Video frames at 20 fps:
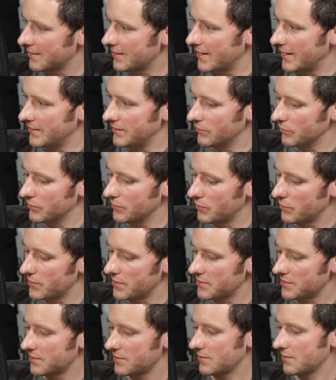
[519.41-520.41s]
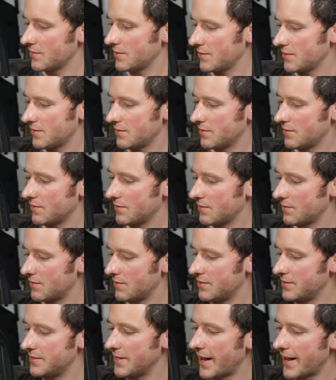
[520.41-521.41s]
and you'll notice
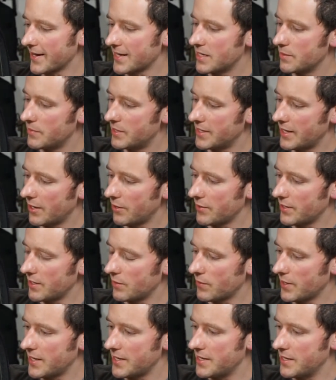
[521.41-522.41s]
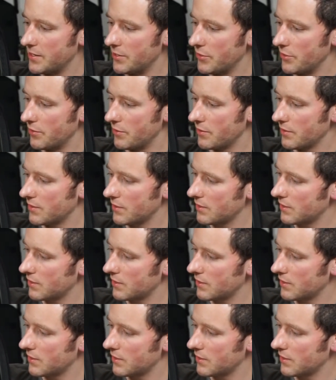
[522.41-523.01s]
document area right here.